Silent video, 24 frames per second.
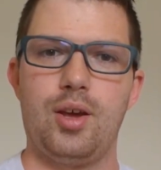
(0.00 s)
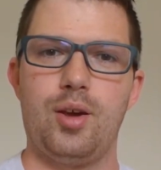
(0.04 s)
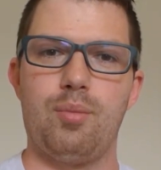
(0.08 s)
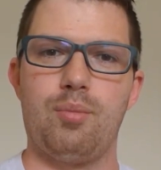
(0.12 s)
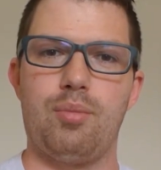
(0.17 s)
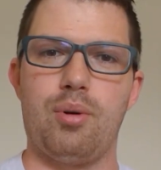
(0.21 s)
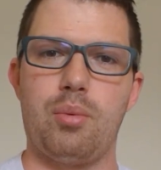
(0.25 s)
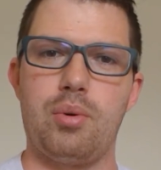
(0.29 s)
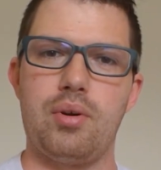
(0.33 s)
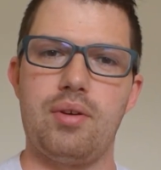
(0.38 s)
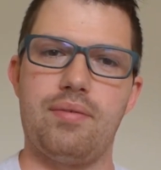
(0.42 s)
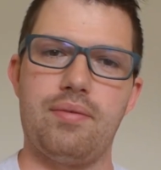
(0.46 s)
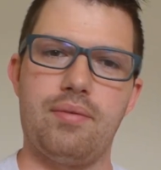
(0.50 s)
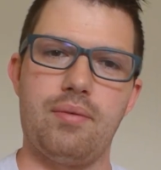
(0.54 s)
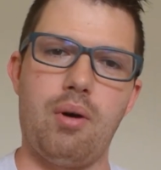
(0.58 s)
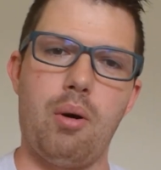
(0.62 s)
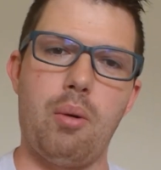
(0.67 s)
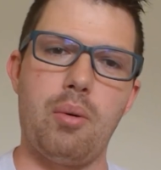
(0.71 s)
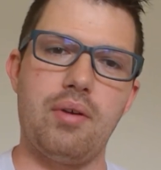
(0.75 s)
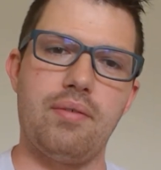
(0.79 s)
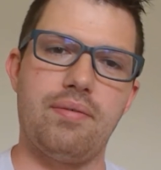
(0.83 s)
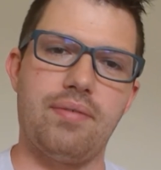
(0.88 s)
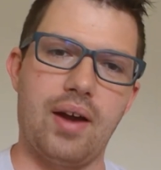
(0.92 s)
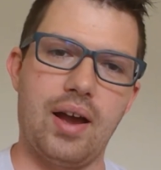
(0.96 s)
But what
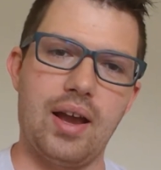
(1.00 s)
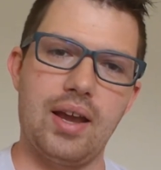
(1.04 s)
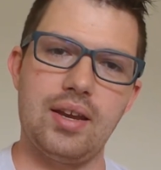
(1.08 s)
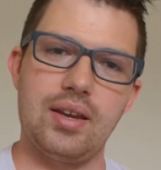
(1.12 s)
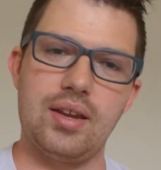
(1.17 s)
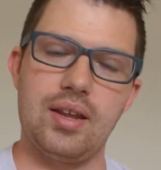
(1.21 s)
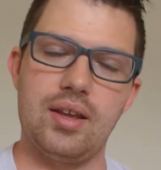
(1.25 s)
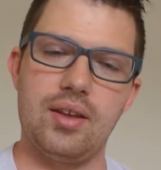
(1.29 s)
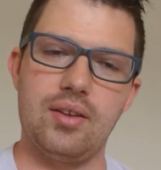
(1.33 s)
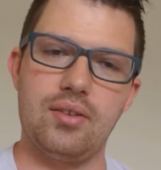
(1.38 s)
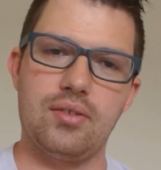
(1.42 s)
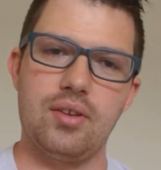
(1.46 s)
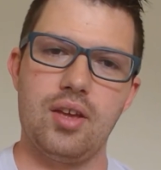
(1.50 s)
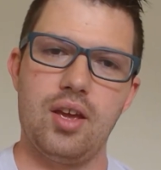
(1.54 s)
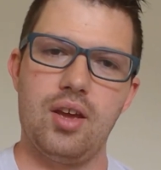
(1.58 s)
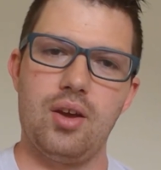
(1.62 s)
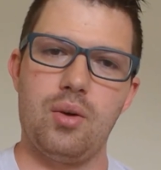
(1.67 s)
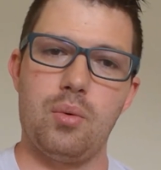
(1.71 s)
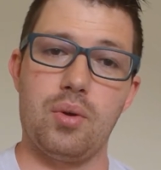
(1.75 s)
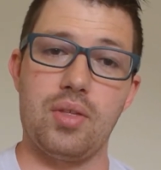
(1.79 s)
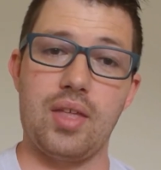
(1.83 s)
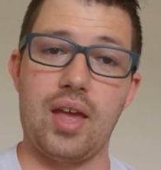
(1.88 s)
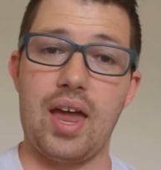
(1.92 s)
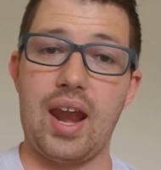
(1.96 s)
we find is
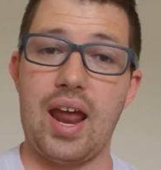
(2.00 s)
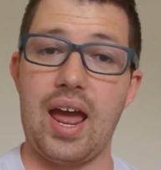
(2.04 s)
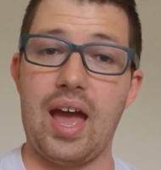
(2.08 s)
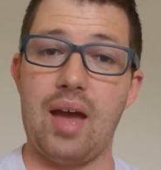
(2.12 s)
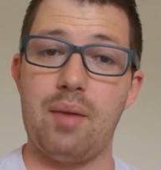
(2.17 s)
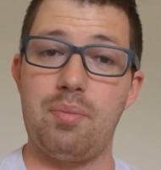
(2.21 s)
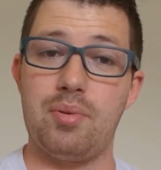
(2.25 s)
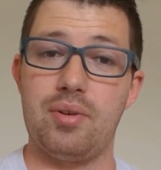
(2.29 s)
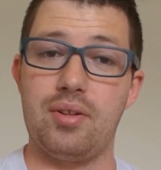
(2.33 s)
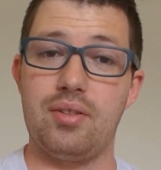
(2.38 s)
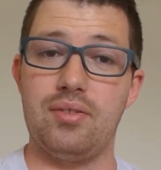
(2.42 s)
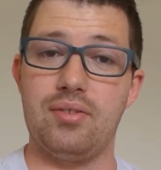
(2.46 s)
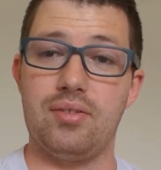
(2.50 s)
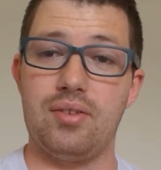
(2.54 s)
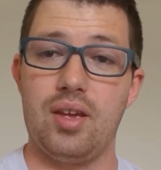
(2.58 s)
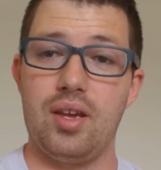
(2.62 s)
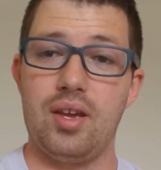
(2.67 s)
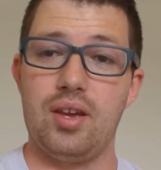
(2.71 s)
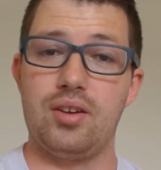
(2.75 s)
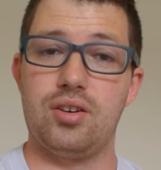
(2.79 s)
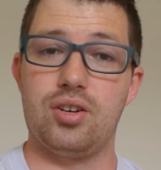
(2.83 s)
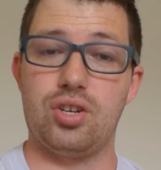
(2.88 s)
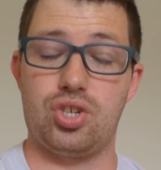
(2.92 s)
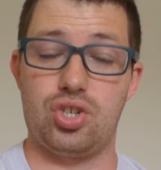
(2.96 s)
when that happens,
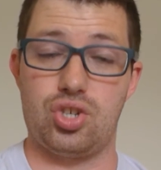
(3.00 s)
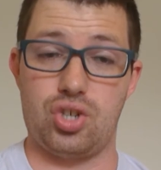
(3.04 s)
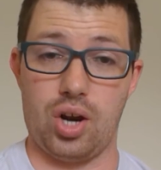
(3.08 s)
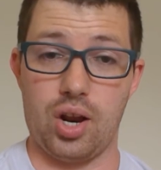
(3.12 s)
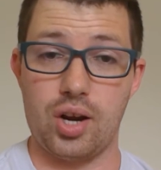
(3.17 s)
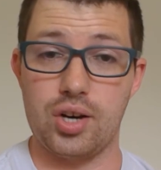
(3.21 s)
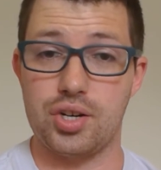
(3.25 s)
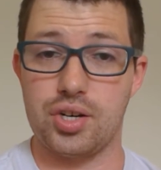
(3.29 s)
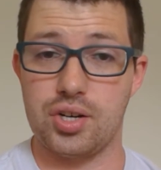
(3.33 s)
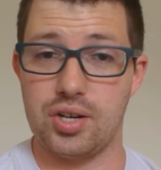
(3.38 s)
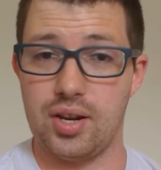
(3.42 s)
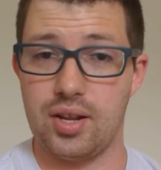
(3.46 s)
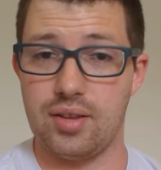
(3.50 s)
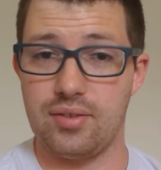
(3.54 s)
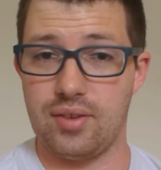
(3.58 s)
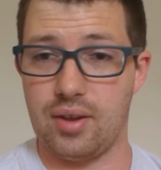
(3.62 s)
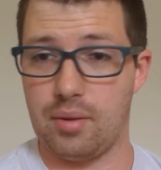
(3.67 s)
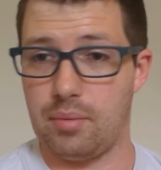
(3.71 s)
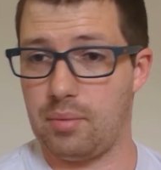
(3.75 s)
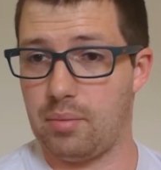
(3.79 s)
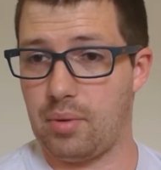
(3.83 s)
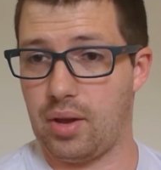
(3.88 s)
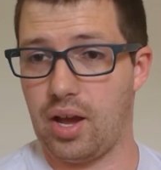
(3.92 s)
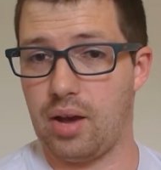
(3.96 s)
destruction ends
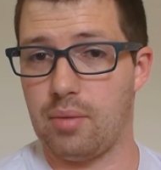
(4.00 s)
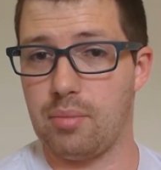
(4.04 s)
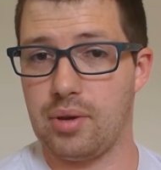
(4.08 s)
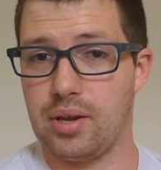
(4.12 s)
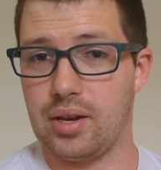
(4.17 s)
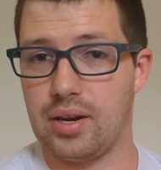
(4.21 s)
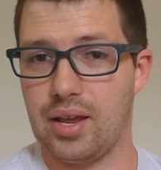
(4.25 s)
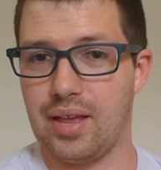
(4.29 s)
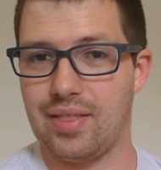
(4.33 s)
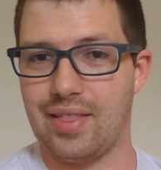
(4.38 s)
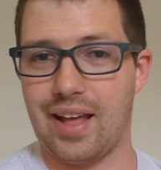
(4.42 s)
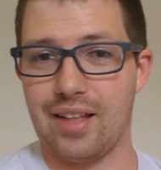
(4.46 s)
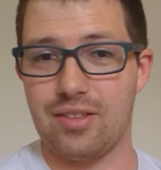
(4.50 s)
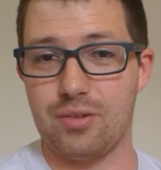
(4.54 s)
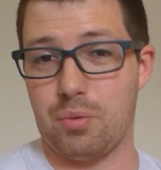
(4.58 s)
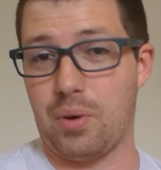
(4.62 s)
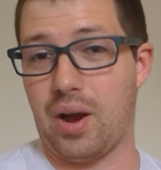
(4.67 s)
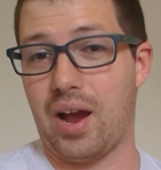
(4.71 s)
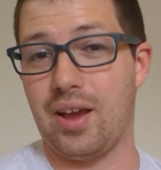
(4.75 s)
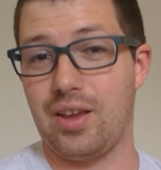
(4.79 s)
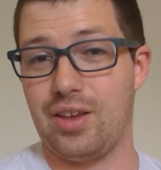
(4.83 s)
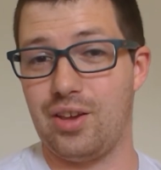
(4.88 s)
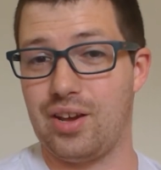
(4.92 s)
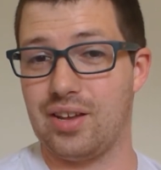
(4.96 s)
up coming. And that's
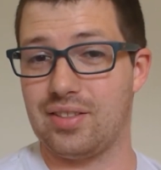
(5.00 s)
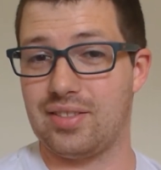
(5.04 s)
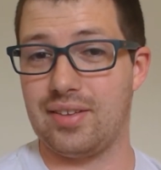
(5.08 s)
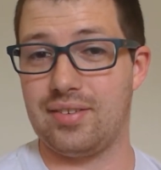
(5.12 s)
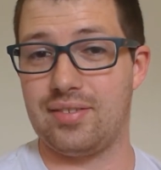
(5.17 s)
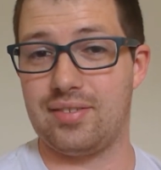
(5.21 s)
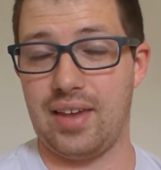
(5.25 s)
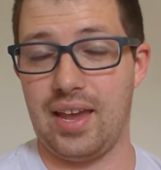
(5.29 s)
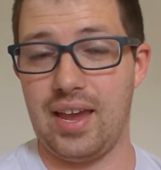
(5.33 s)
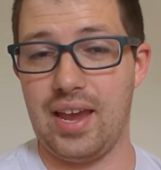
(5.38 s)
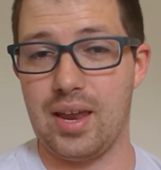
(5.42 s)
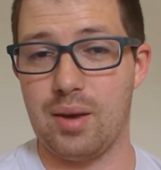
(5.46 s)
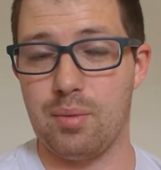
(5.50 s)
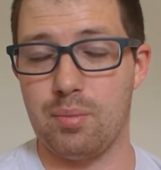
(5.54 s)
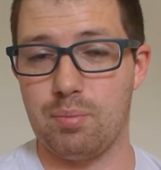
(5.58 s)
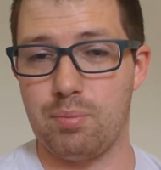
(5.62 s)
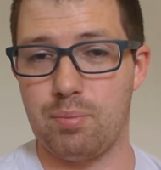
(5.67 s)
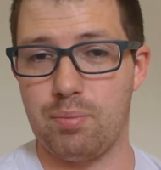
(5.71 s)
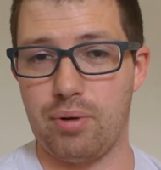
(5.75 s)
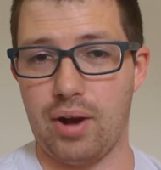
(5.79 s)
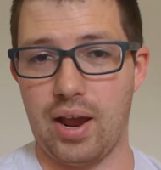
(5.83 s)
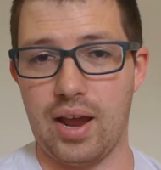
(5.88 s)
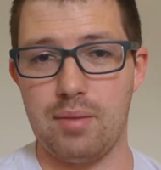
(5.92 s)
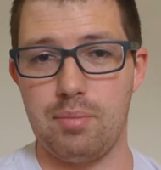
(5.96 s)
why you get the saying,
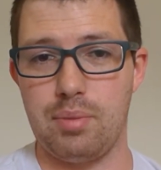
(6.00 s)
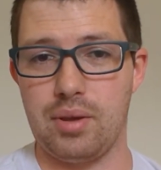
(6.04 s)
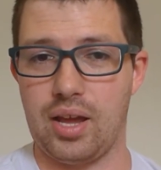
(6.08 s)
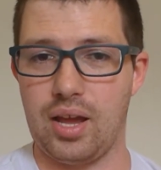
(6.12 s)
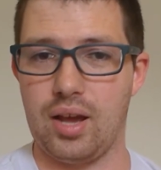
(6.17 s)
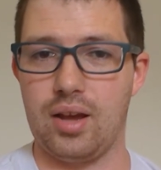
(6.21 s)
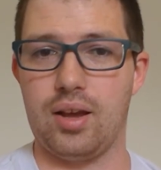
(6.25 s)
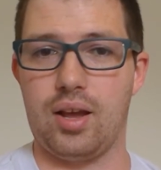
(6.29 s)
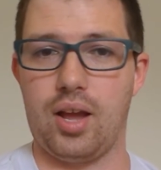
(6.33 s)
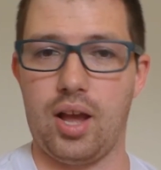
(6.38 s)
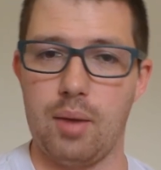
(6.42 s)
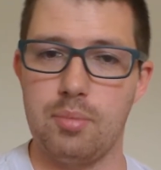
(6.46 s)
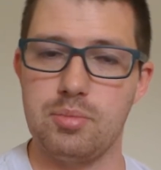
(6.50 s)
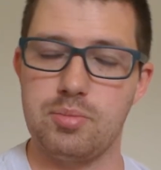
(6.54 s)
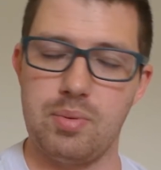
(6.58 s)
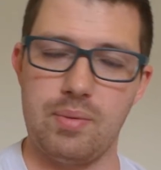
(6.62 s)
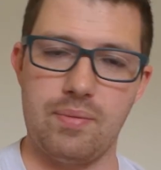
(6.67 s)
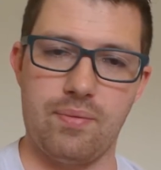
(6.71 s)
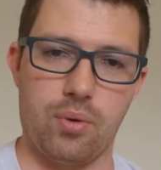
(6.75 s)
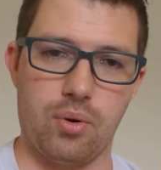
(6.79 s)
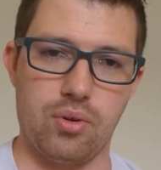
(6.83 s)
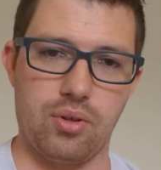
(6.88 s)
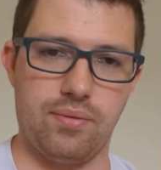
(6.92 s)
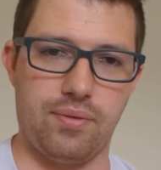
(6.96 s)
pride comes
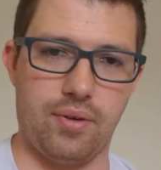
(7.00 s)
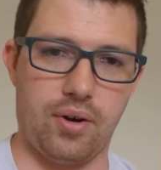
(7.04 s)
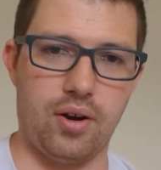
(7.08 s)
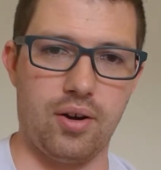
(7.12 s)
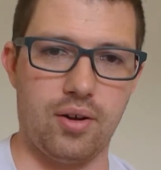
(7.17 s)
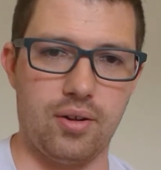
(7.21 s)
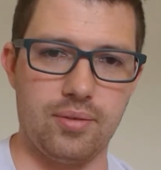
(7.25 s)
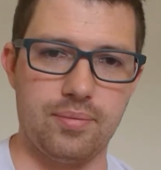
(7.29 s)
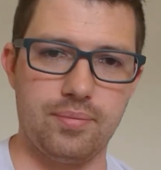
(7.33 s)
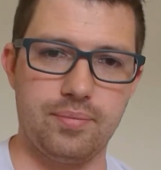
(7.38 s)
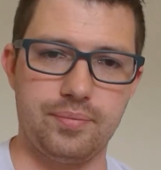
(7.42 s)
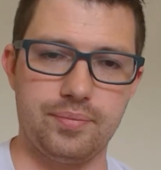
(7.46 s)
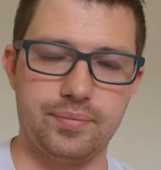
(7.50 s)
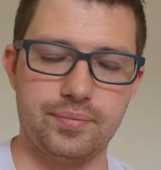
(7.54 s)
before the fall.